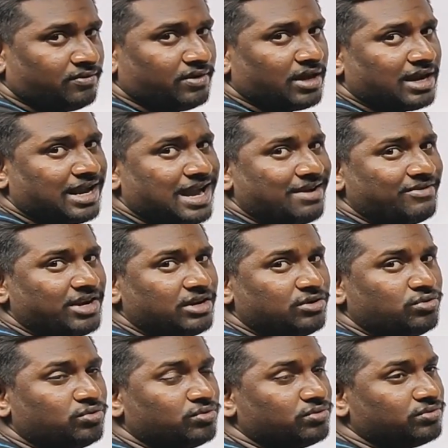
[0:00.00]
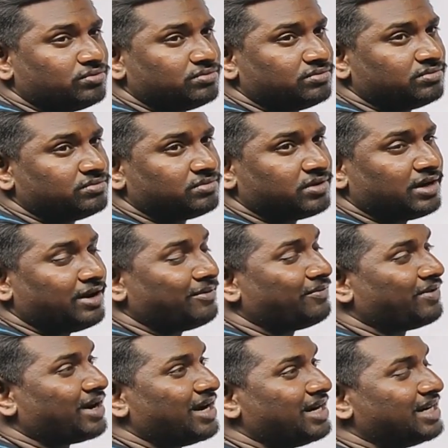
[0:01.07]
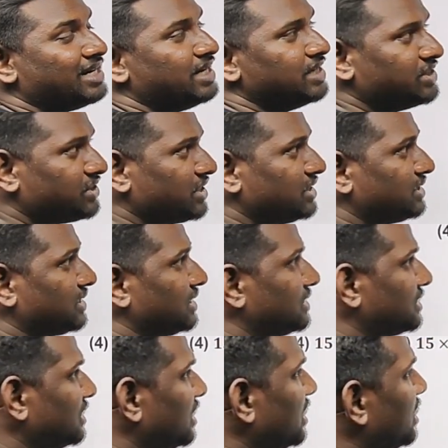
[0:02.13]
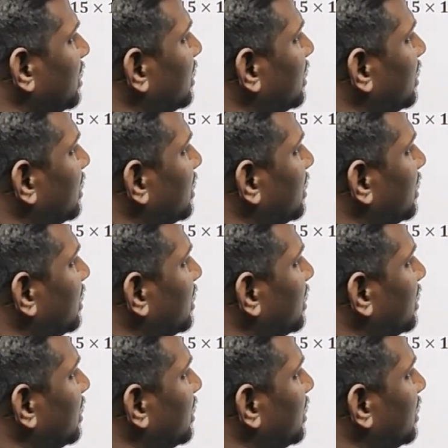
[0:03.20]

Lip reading: We are having two different distances.